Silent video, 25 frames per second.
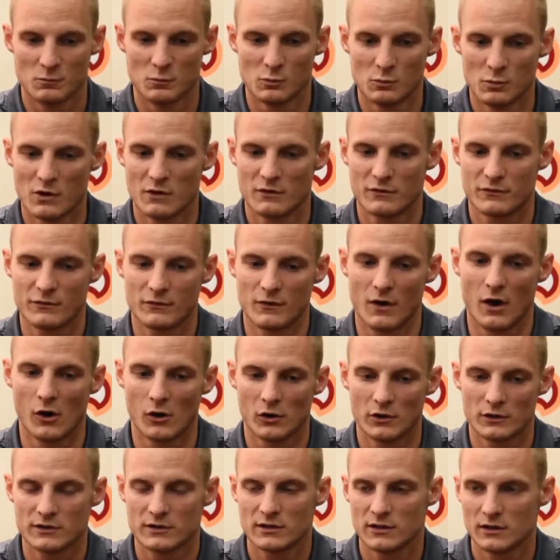with
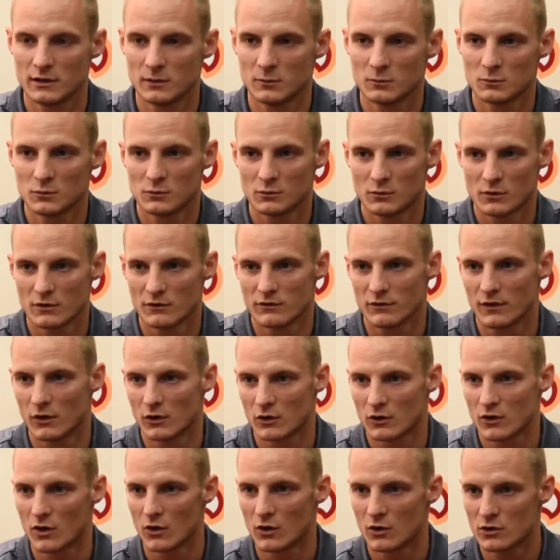our team, with
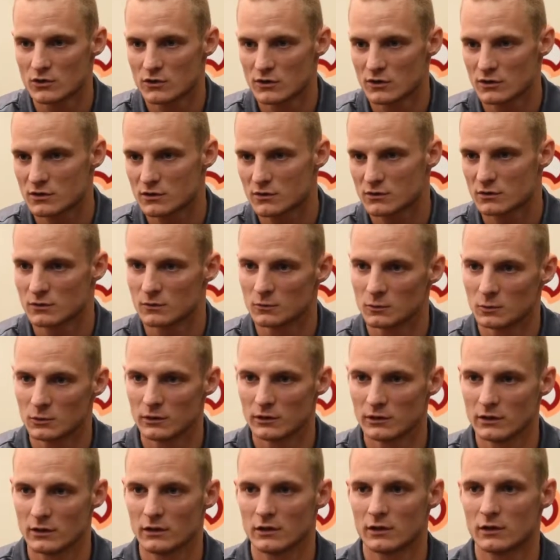our coaches,
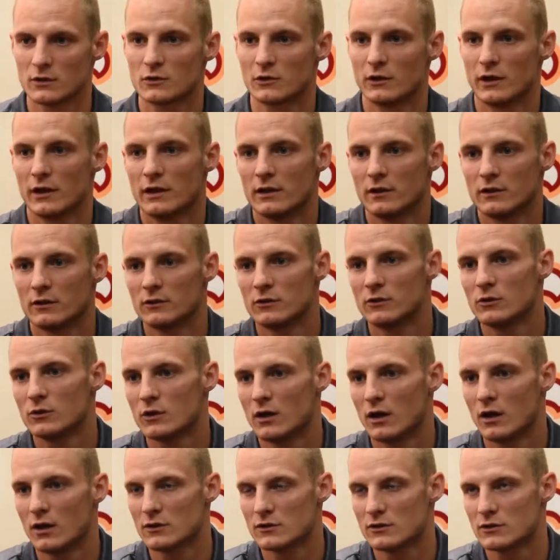we created a new
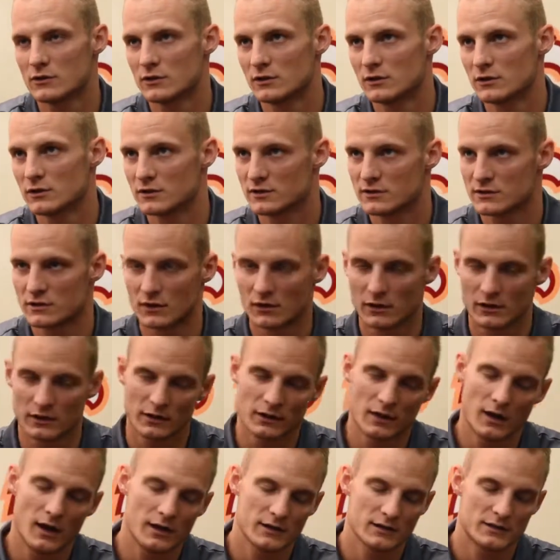culture starting
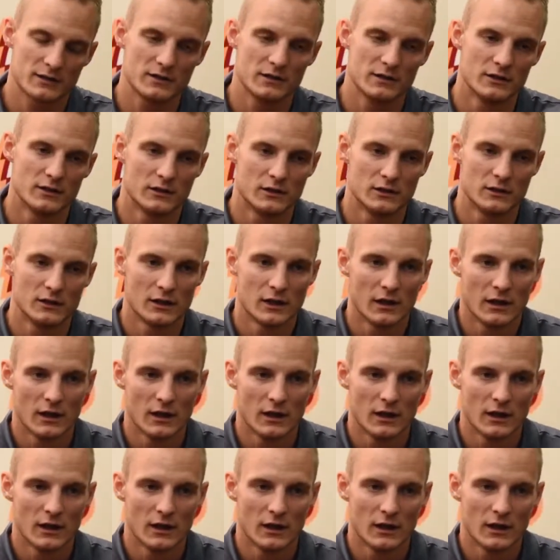last year.